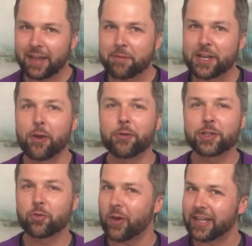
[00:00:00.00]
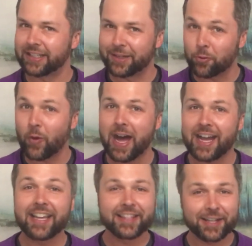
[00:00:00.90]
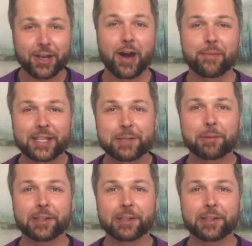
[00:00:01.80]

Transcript: let me know which one and why in the comments